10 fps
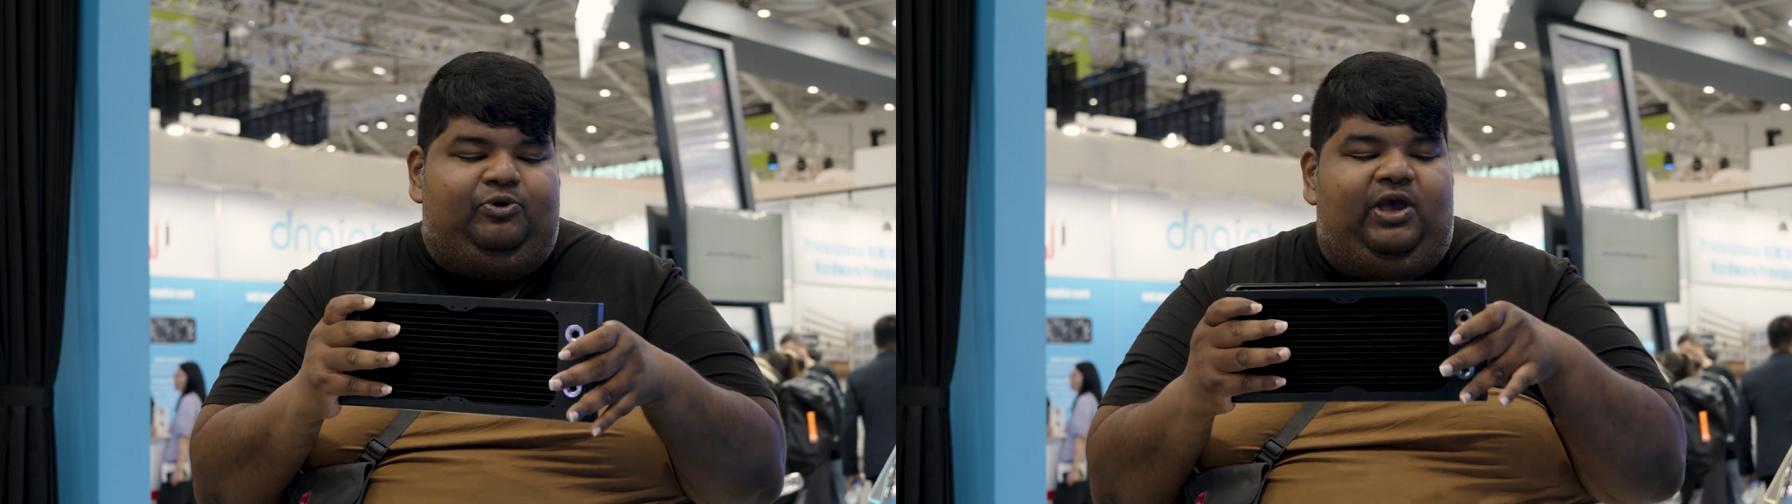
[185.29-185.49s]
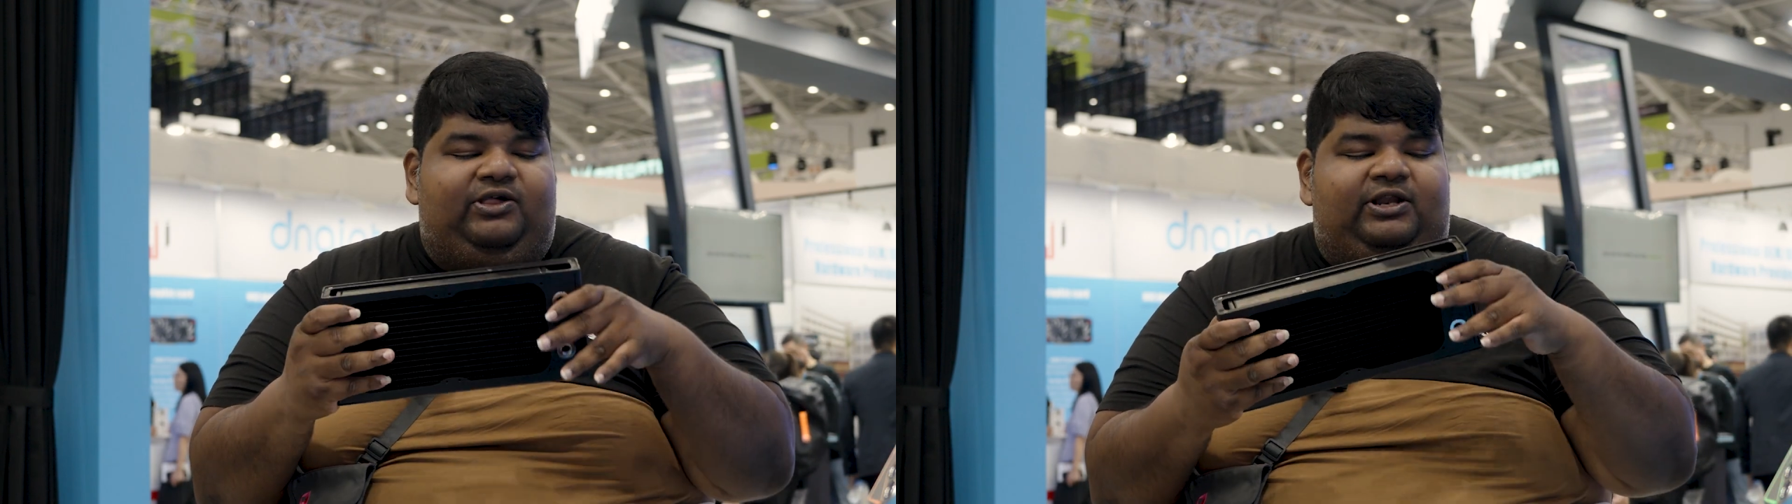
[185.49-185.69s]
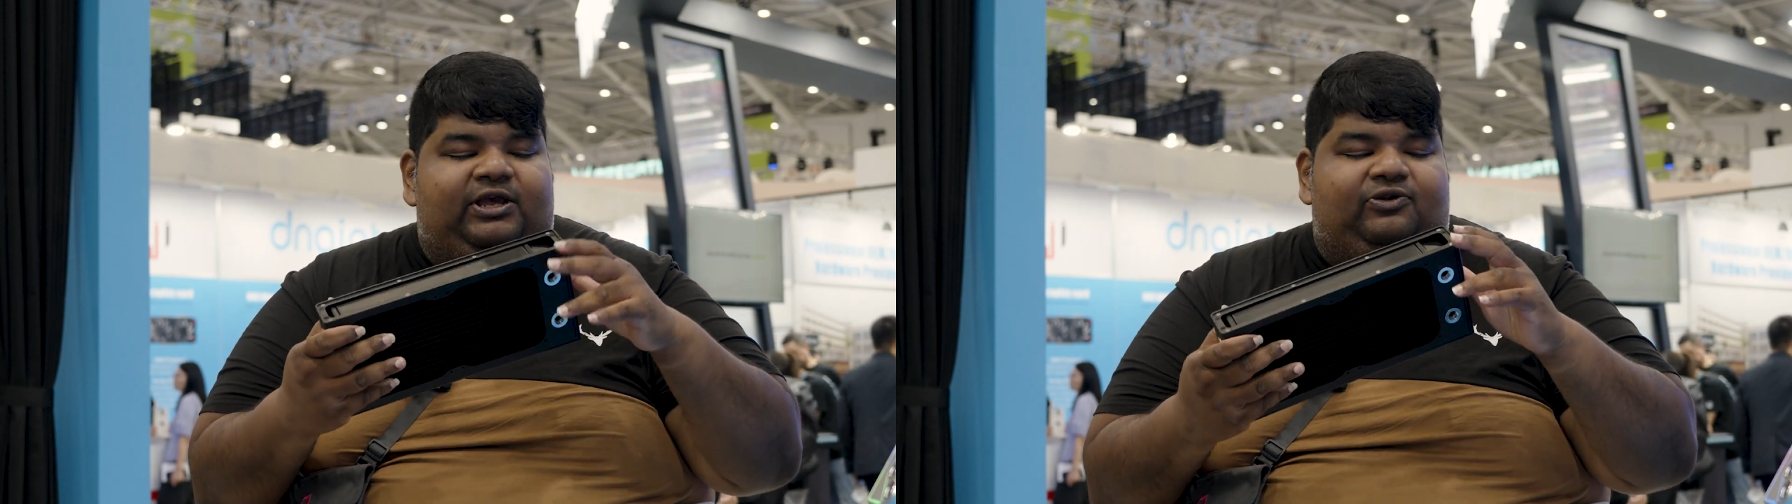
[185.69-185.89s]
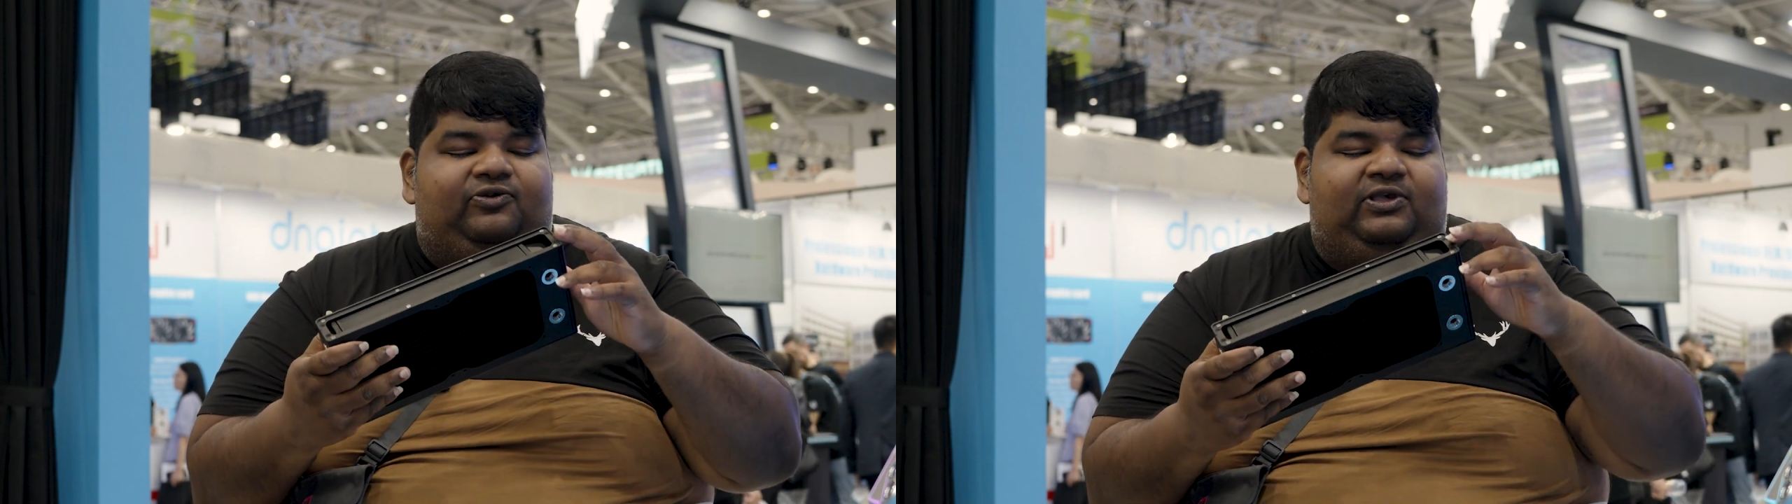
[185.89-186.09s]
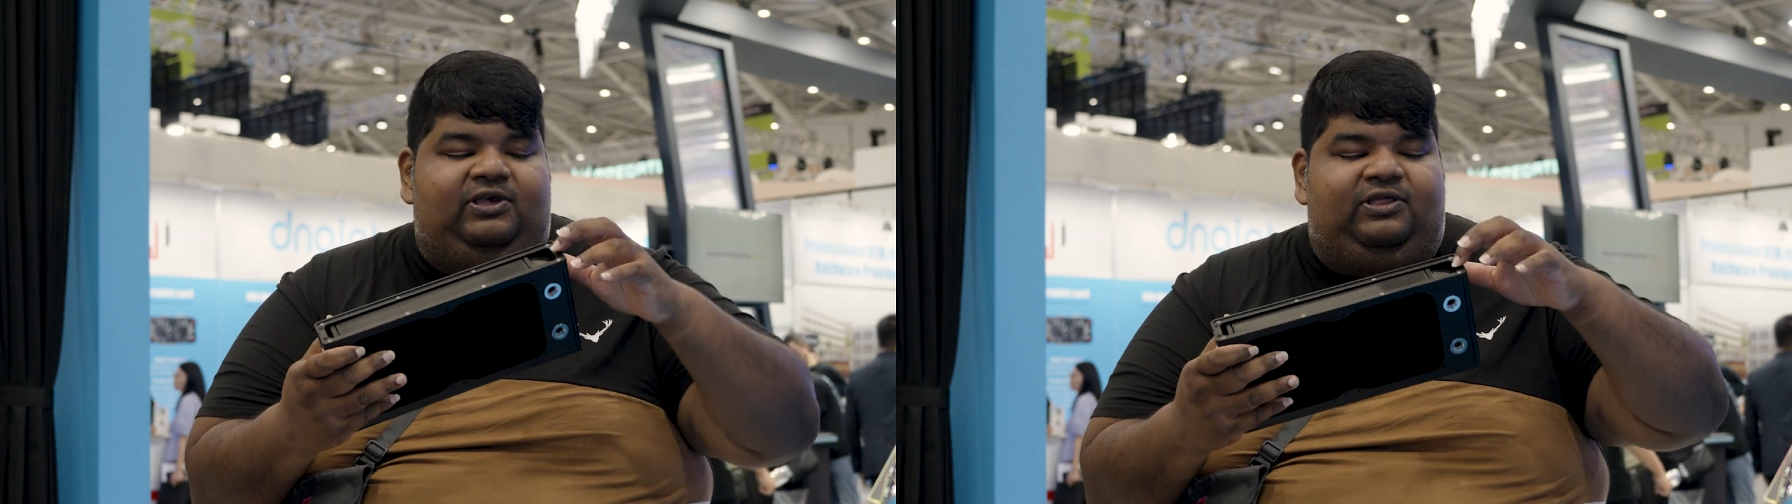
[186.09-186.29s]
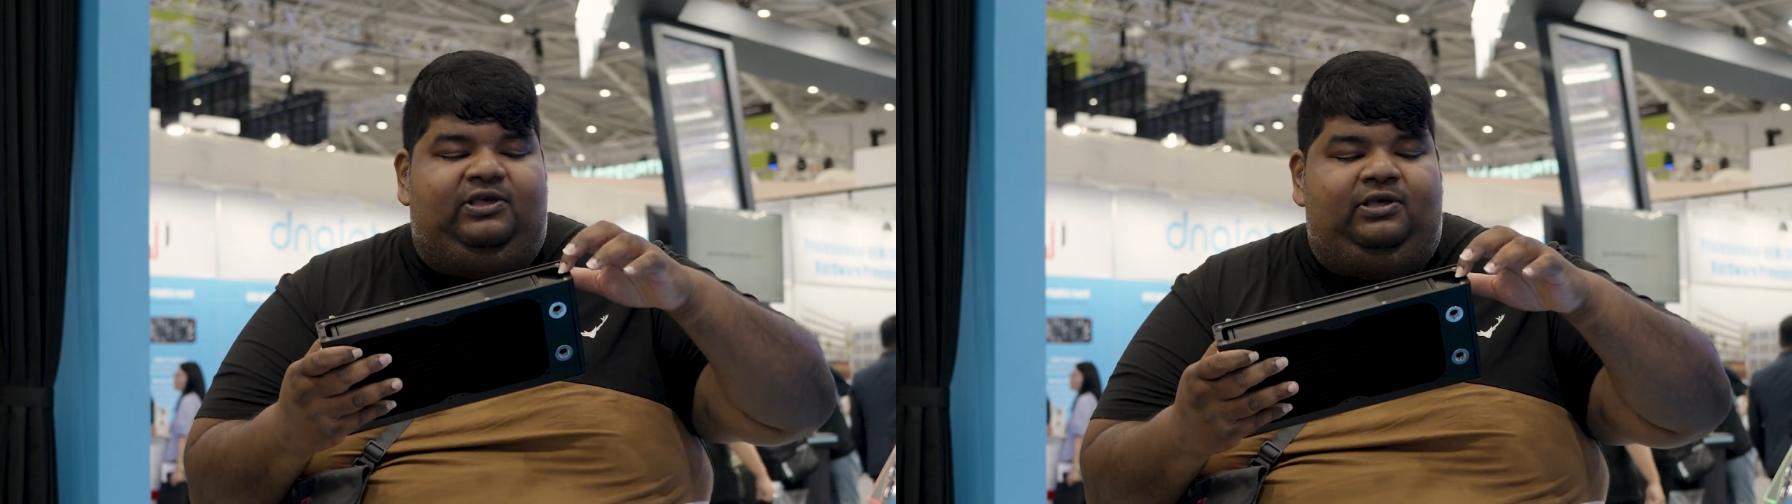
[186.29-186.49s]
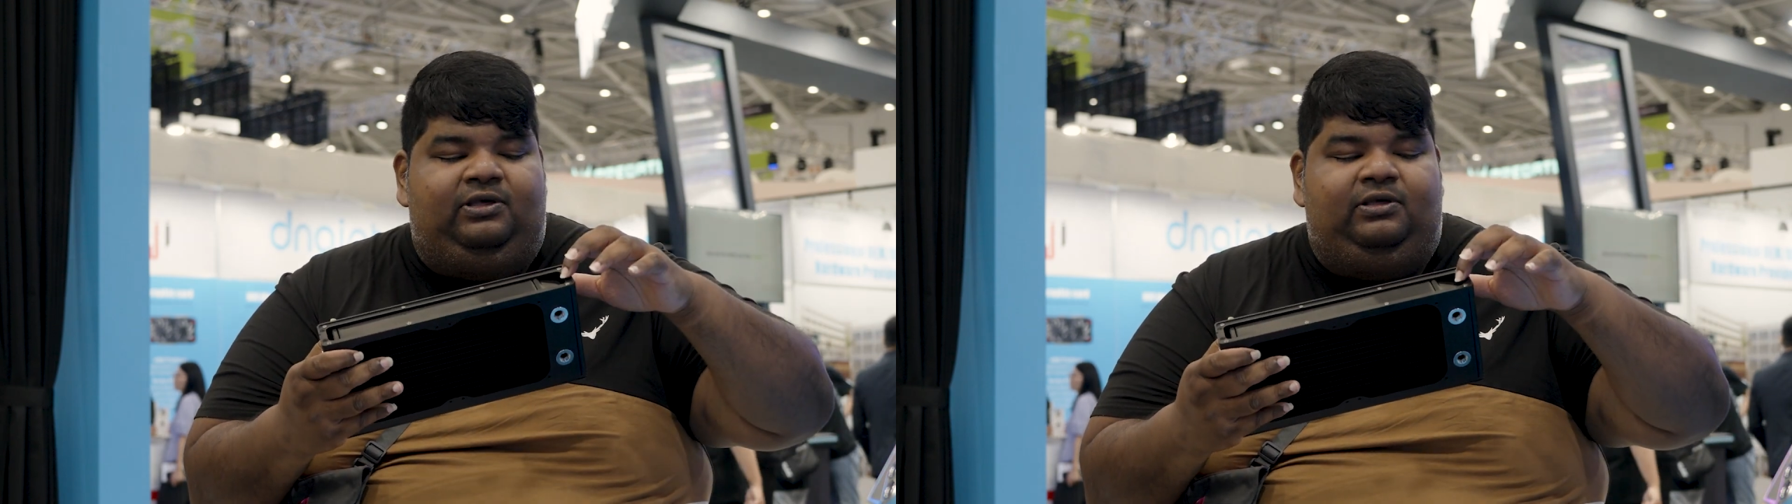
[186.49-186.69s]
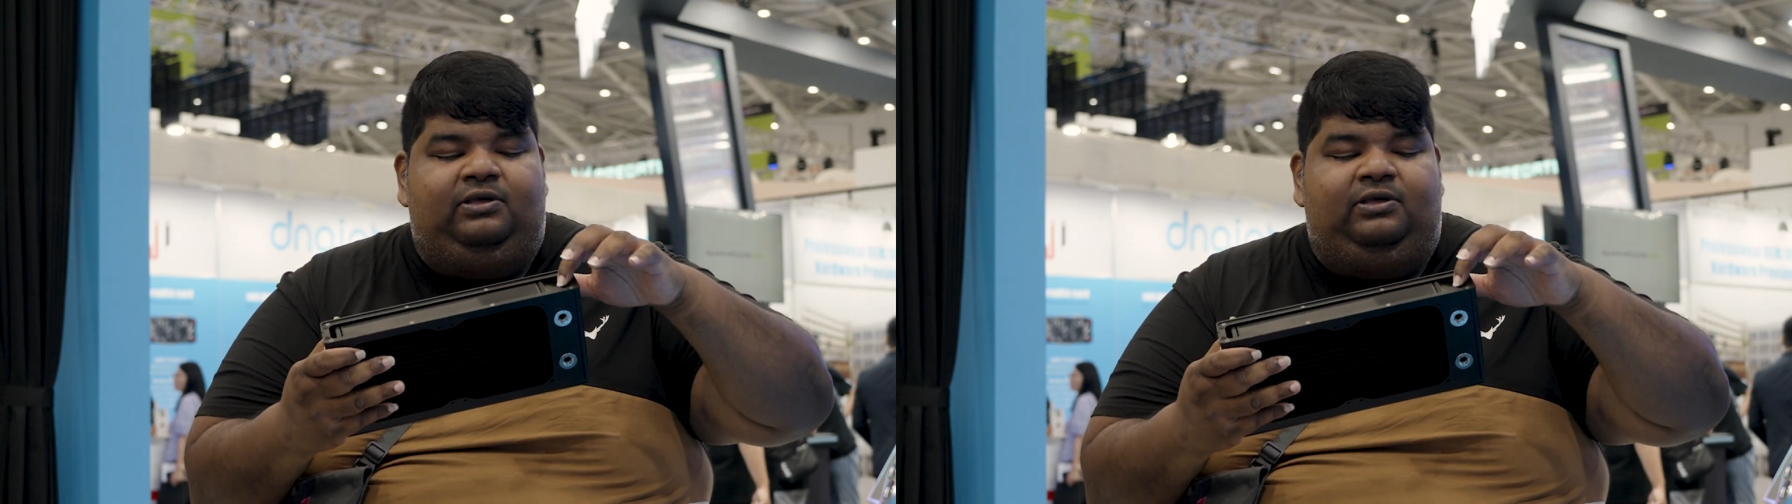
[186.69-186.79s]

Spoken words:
you actually get to see the